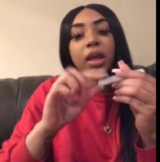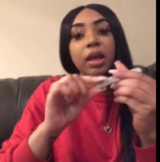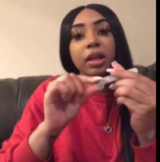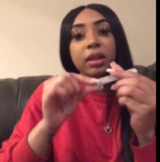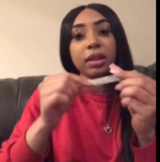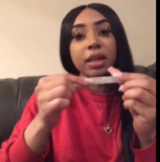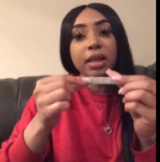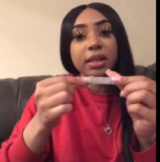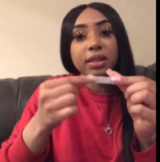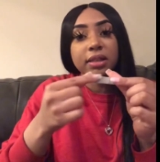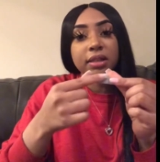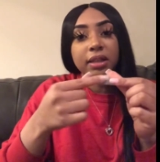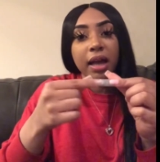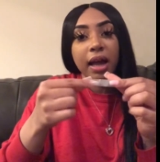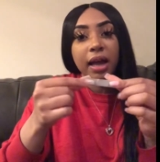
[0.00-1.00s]
this
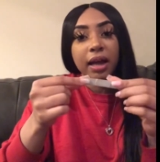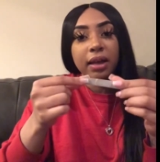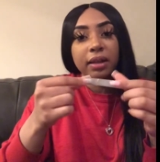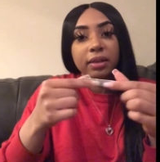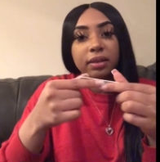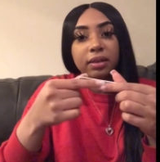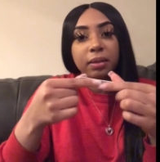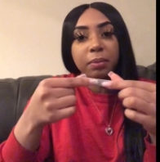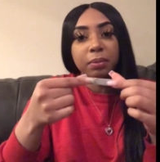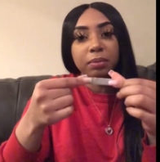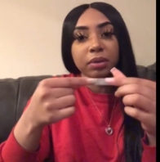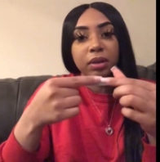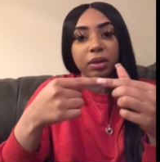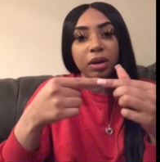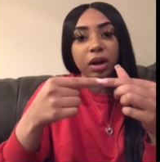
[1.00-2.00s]
side,
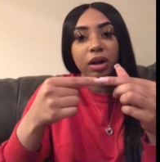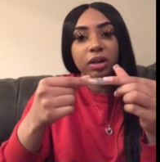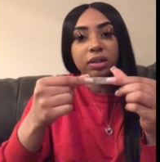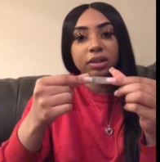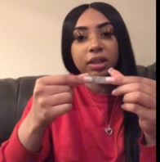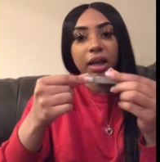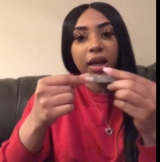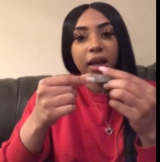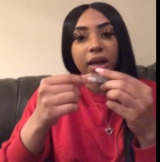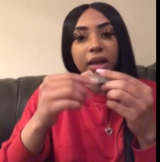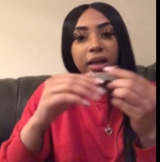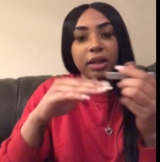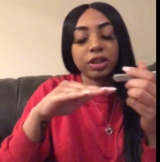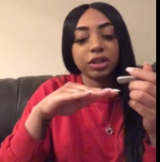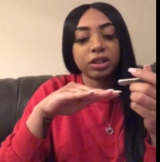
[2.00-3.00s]
the darker side,
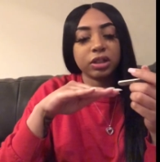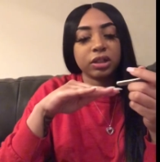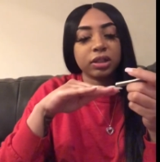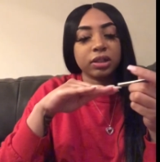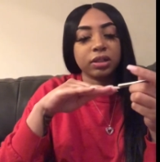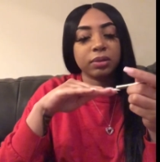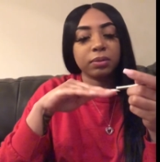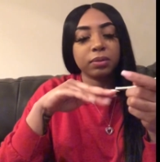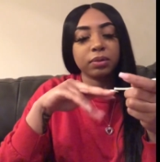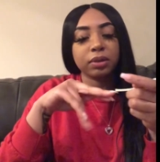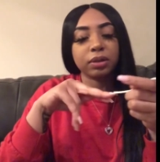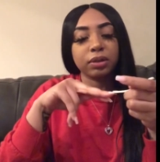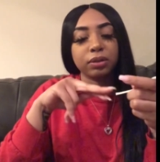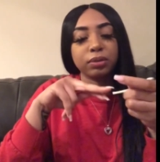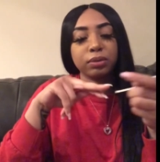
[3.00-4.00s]
and just
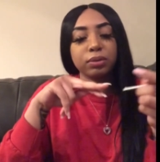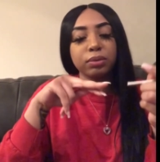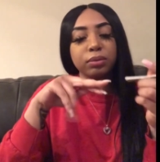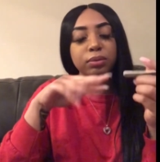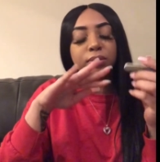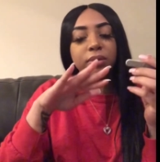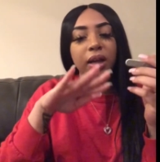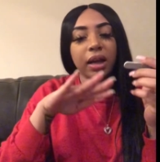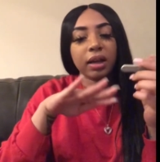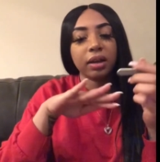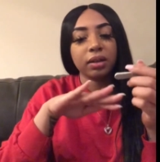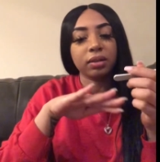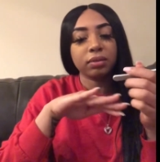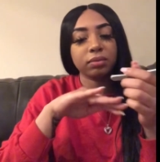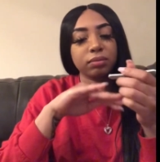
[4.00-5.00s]
do like
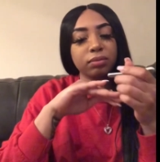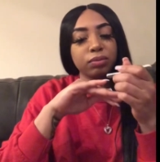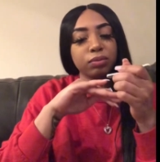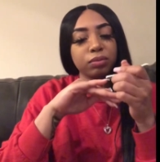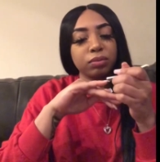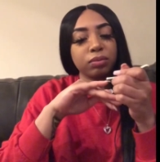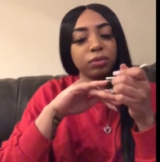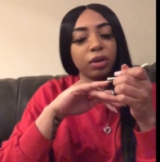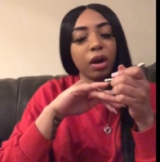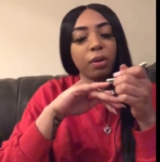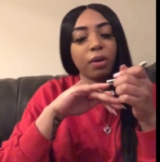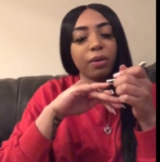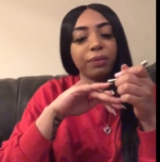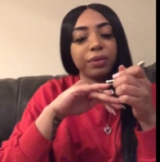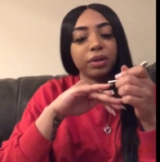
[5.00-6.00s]
go
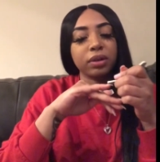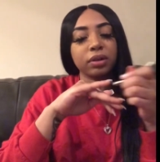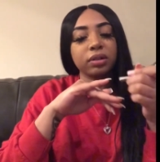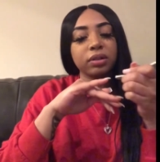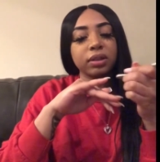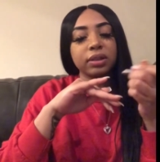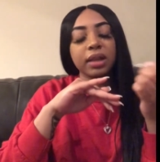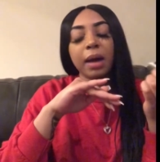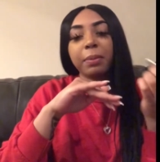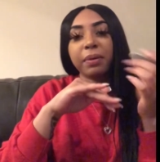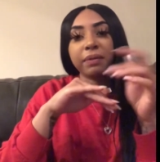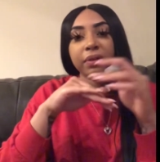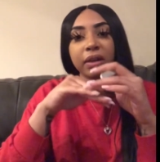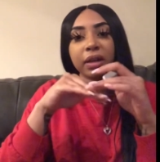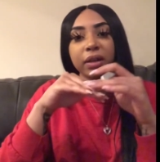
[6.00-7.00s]
over the top of
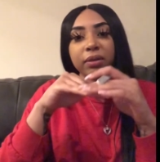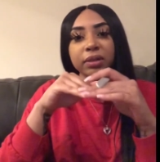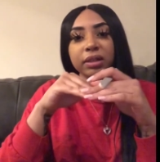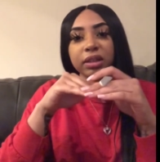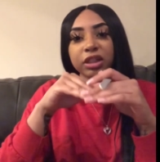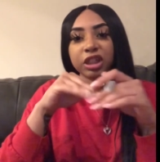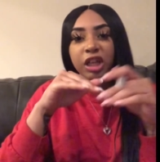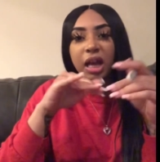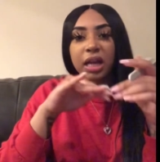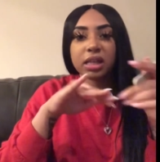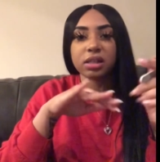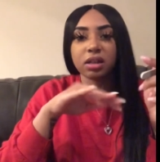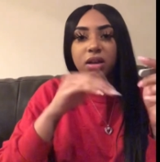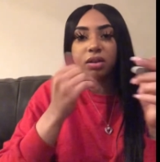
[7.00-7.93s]
the nail until the shine is gone.